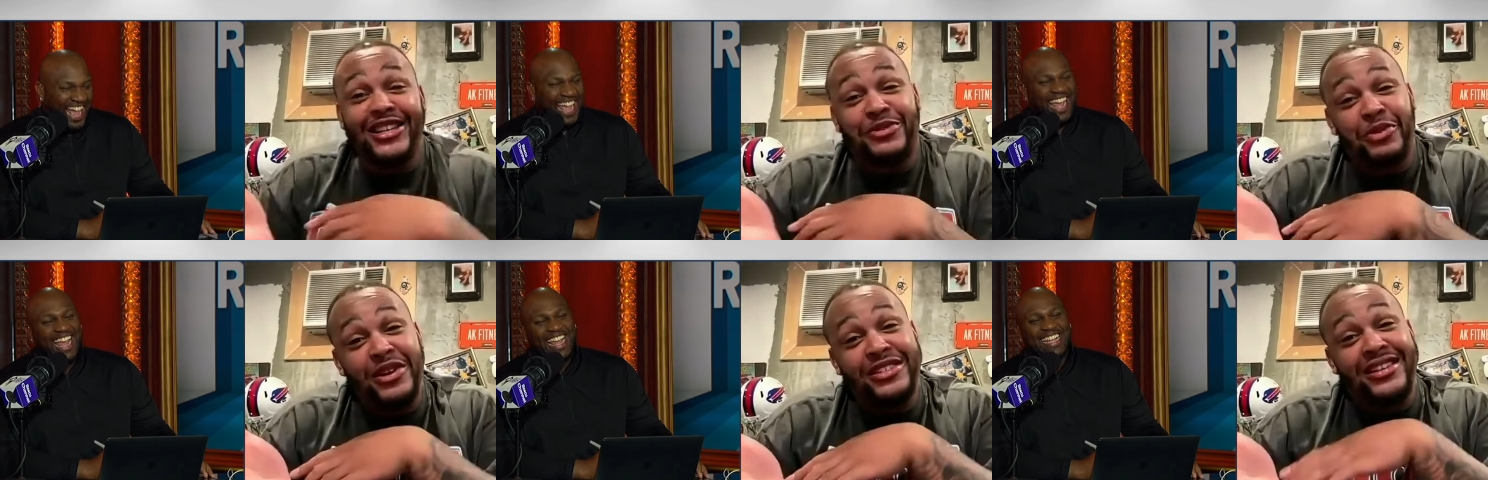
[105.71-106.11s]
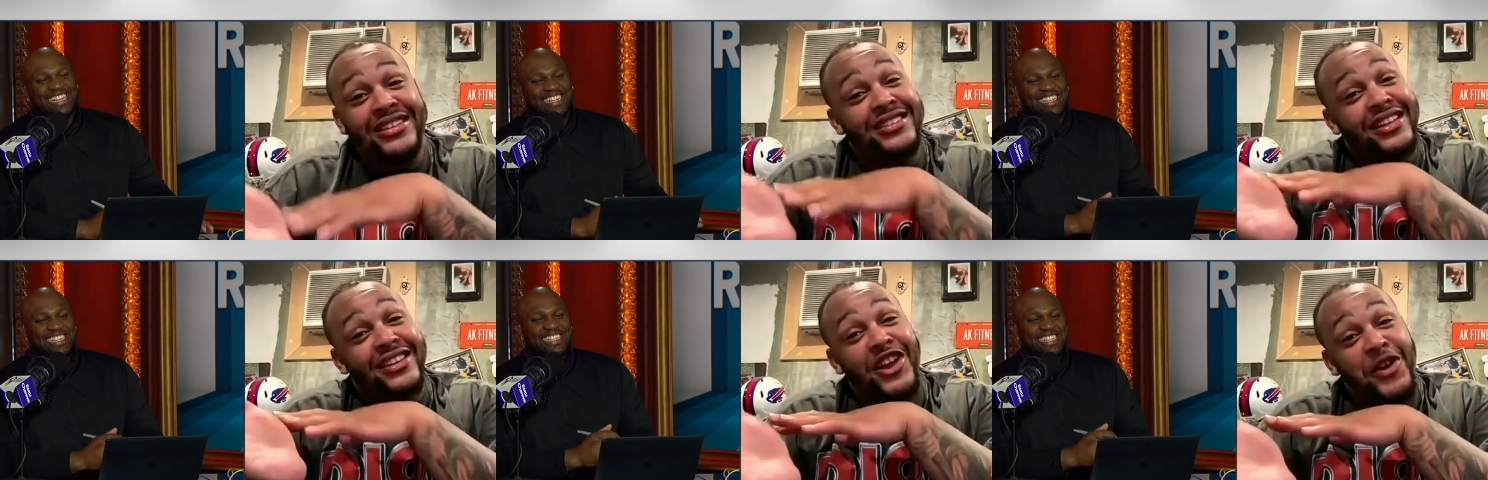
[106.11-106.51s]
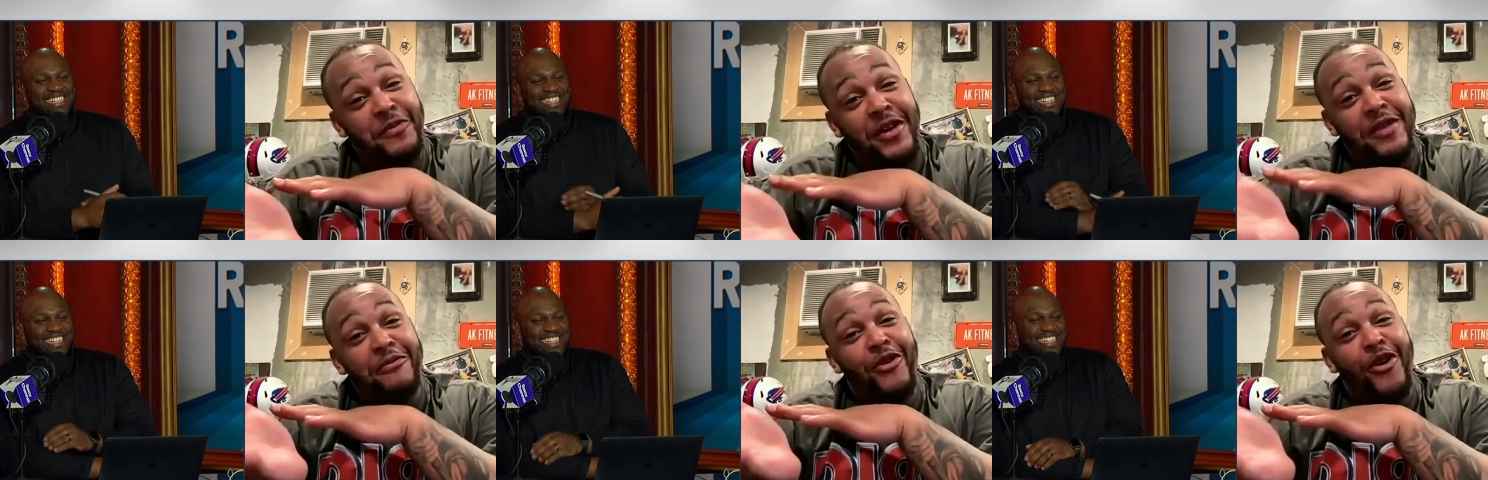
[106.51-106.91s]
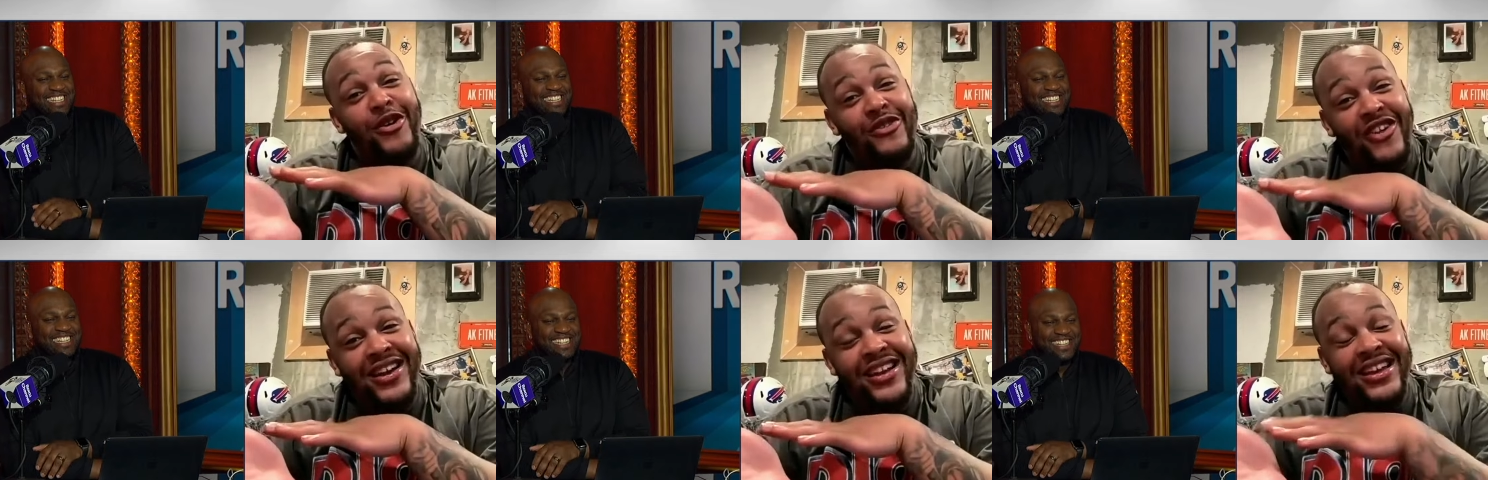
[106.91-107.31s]
Speaker 1: This one's just a little bit
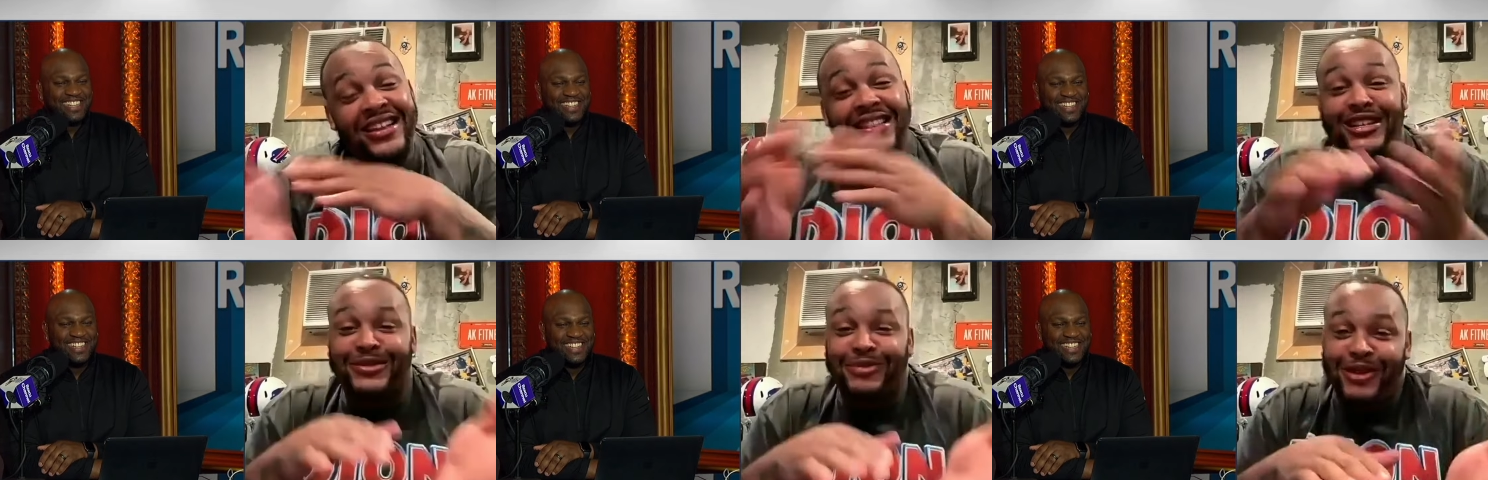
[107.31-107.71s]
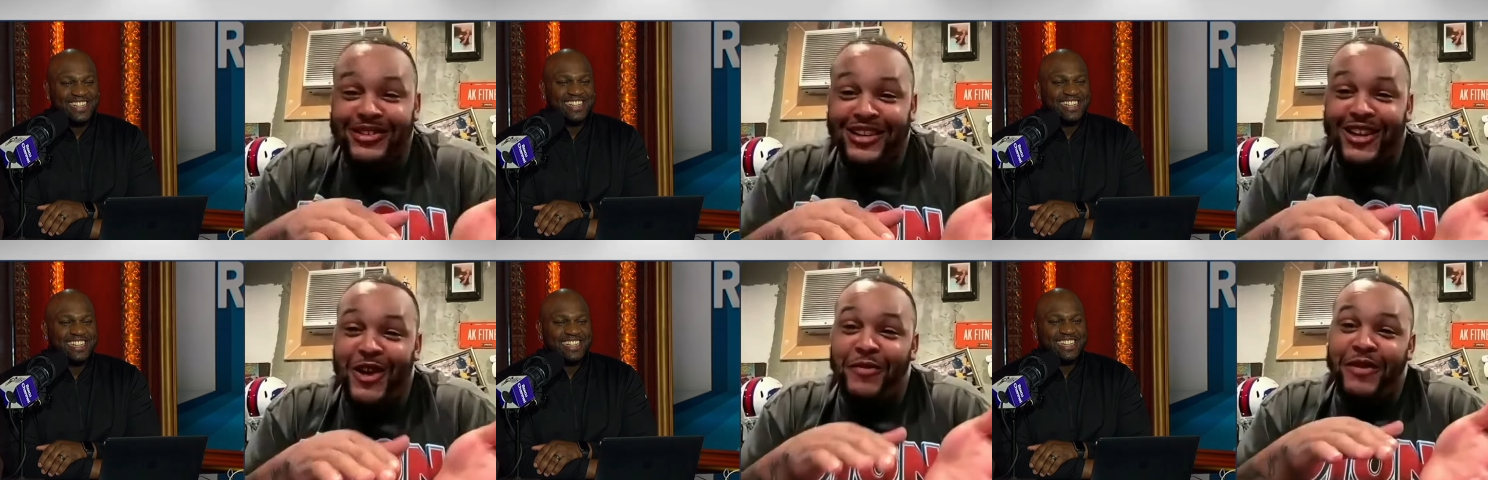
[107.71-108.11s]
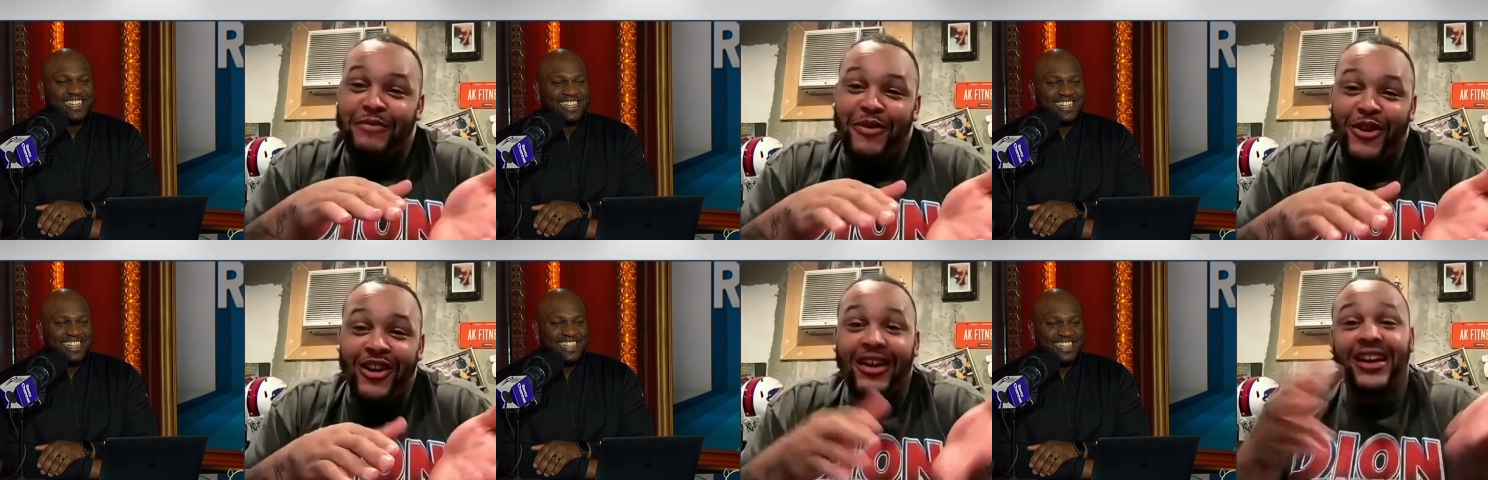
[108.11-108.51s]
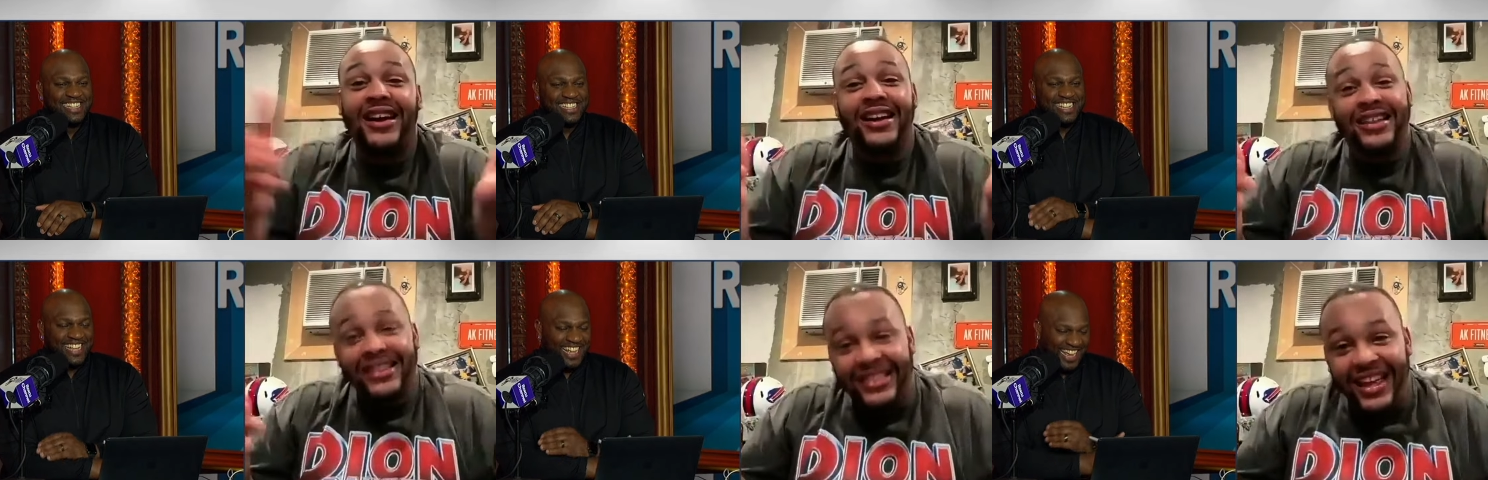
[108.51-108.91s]
more runny. This one's a little bit
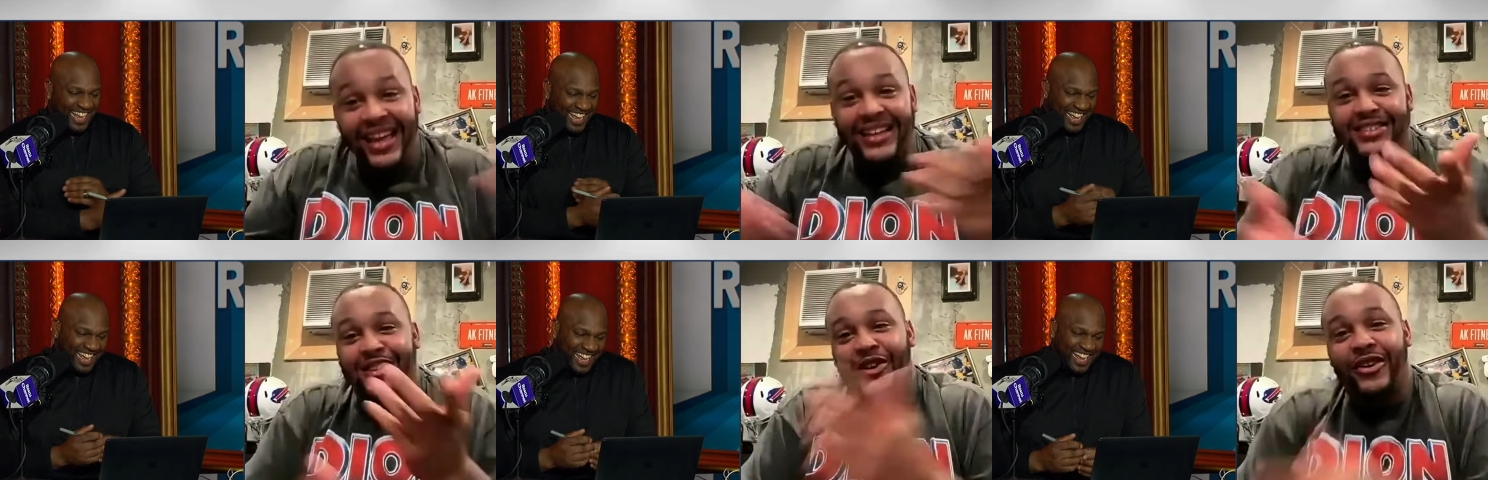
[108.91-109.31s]
more thick.